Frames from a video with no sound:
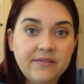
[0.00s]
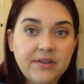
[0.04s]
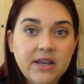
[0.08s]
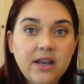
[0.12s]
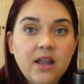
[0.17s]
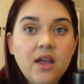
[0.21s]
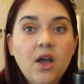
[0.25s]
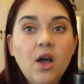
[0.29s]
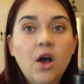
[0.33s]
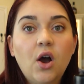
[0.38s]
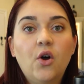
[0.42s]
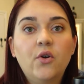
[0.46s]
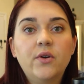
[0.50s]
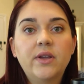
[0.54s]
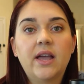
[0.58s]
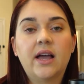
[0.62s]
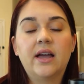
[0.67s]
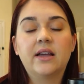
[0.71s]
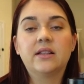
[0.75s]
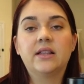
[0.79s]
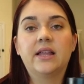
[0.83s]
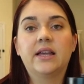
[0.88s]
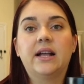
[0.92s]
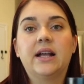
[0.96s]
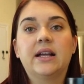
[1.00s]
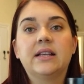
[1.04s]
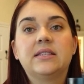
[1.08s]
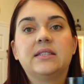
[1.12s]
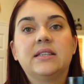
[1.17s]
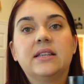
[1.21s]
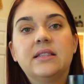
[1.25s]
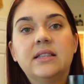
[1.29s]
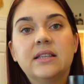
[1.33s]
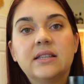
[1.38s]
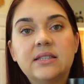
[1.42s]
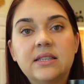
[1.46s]
it. Oh yeah, and like I
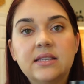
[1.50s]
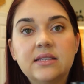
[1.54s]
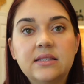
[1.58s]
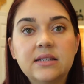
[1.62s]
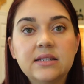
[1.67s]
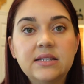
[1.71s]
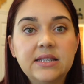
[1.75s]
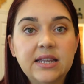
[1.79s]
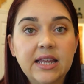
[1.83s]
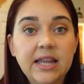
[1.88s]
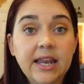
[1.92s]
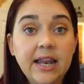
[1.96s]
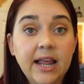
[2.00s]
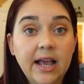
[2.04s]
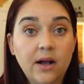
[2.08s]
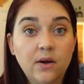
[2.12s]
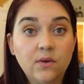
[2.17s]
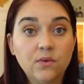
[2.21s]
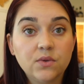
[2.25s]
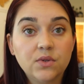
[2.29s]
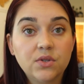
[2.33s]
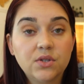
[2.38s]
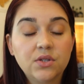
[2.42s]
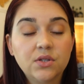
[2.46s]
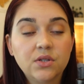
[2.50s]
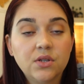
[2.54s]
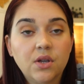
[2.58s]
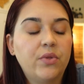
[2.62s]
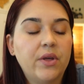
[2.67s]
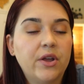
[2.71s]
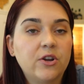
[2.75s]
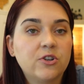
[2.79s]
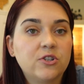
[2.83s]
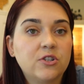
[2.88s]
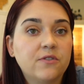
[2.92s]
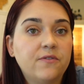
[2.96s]
said, this is the 10 ounce.
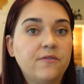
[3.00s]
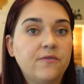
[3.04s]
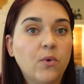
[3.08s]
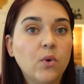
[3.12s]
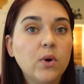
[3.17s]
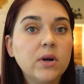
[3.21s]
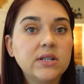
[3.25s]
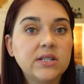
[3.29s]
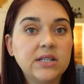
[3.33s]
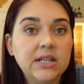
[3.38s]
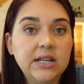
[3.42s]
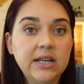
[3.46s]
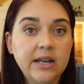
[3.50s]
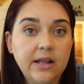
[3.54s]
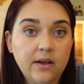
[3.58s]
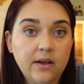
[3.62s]
There's a 14